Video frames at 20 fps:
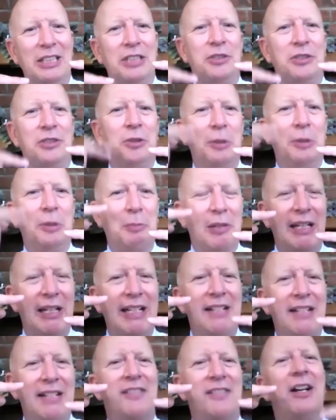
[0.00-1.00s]
to a
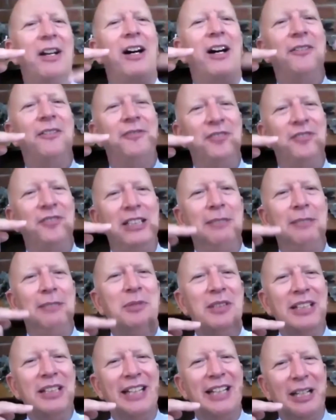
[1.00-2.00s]
place of
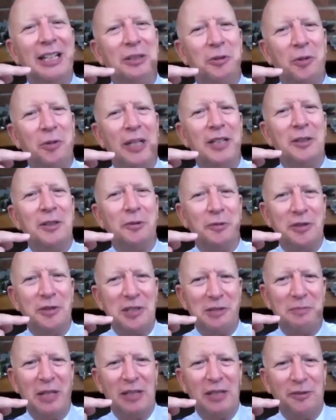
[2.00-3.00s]
deepening and greater
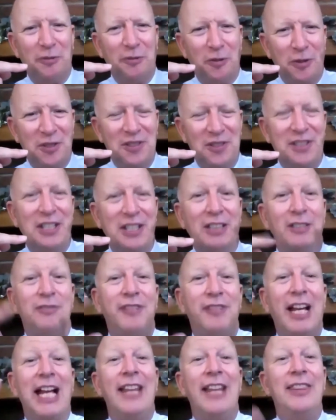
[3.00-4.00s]
respect for self
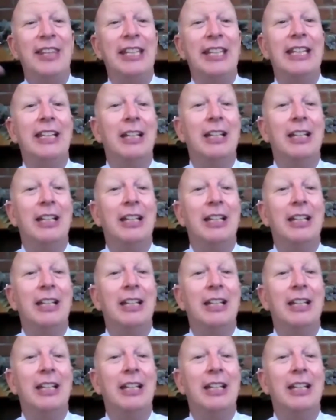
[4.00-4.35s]
and the